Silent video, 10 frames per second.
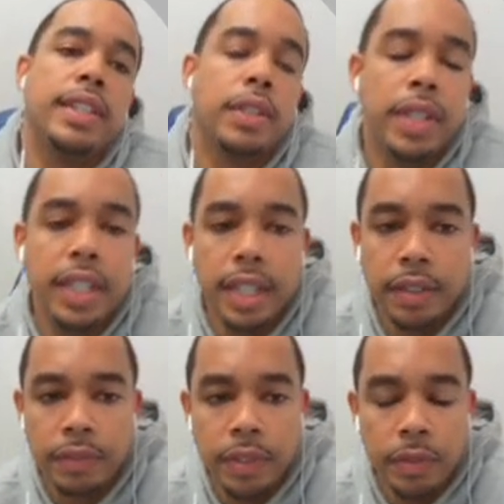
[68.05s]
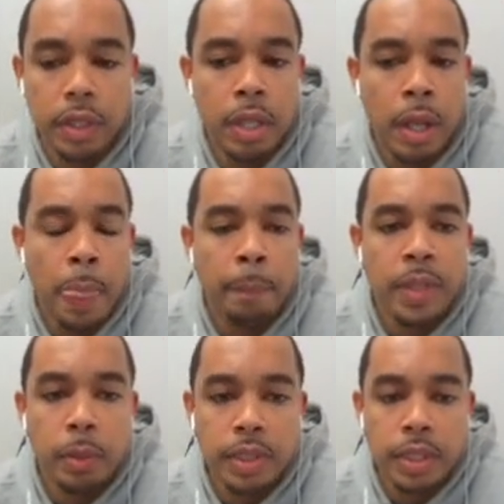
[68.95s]
So Indiana Fever,
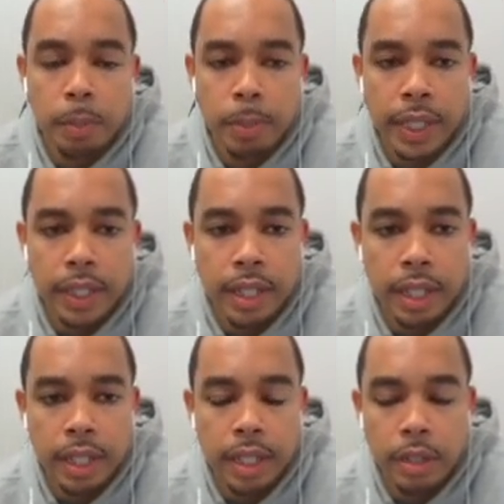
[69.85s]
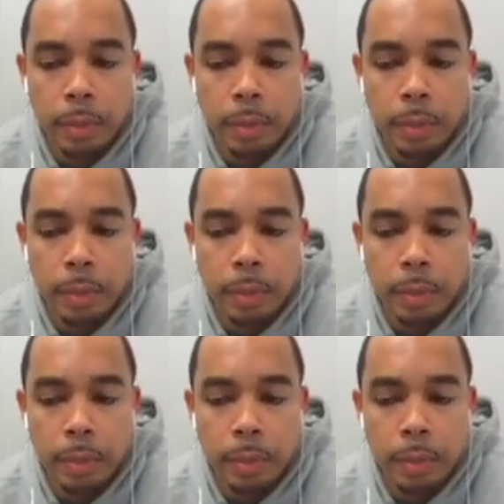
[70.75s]
they will still be in Connecticut.